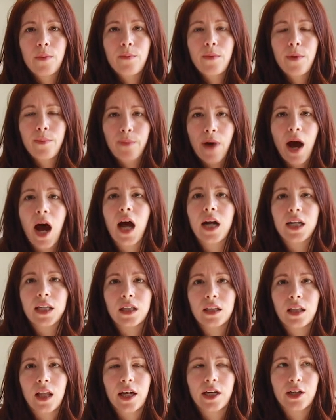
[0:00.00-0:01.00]
my
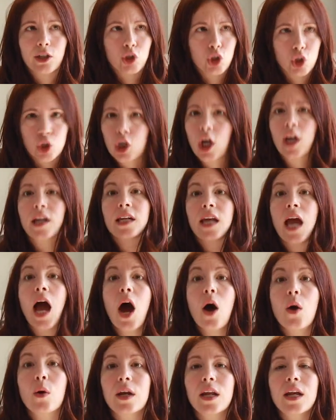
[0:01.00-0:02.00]
body like shut
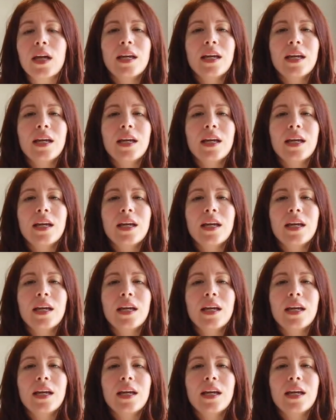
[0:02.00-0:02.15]
down.